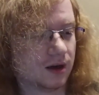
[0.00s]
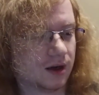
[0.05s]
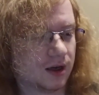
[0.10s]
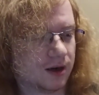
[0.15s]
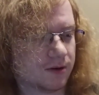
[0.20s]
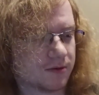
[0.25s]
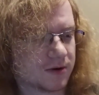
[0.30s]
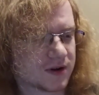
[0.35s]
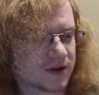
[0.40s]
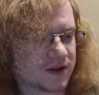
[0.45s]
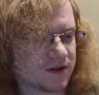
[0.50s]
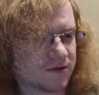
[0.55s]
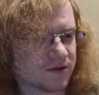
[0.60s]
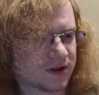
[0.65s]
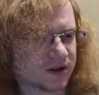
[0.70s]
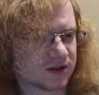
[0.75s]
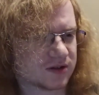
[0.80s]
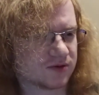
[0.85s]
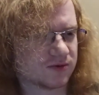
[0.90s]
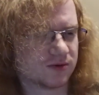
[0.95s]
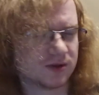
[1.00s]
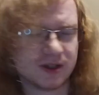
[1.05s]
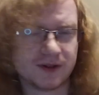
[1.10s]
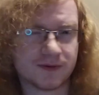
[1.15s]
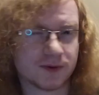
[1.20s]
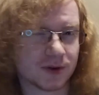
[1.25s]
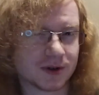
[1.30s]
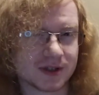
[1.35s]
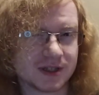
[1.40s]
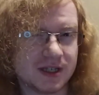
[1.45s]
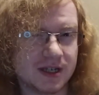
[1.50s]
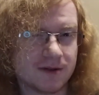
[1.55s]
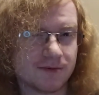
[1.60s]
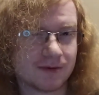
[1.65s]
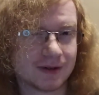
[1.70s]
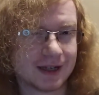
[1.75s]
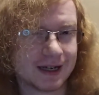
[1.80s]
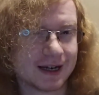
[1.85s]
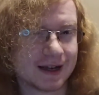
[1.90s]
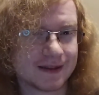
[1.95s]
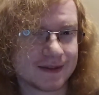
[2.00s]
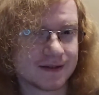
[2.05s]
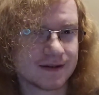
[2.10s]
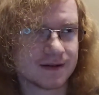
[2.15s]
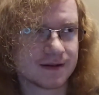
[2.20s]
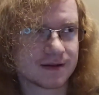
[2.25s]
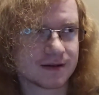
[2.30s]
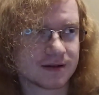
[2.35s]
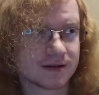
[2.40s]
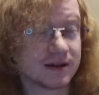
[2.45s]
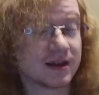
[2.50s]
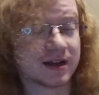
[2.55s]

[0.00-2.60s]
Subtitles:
I want to say it was like 2014 when I got this.